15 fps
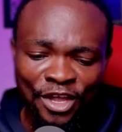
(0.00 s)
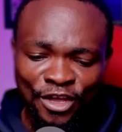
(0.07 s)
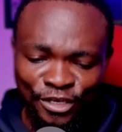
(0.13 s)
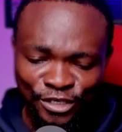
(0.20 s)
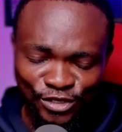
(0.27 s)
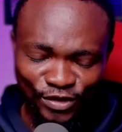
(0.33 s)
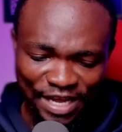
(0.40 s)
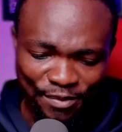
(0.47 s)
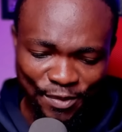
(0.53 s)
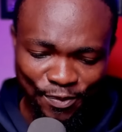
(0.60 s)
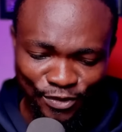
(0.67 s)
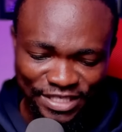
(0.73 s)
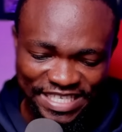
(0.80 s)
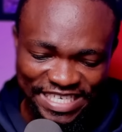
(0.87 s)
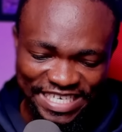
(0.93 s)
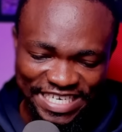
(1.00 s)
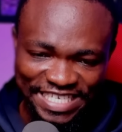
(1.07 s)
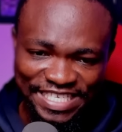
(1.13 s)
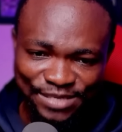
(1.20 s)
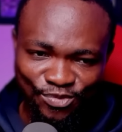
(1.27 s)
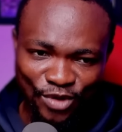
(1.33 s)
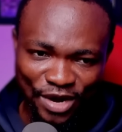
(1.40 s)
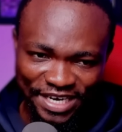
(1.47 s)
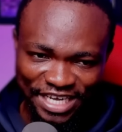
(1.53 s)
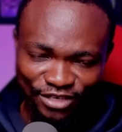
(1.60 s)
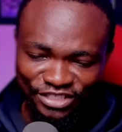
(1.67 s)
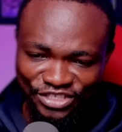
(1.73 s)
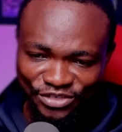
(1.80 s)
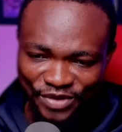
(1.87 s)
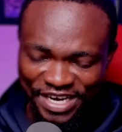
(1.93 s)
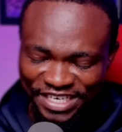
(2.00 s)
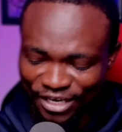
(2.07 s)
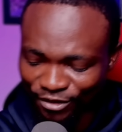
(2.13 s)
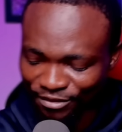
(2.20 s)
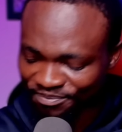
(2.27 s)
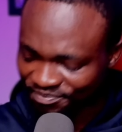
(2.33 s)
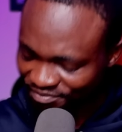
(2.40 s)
So let me put it in a simple analogy right now.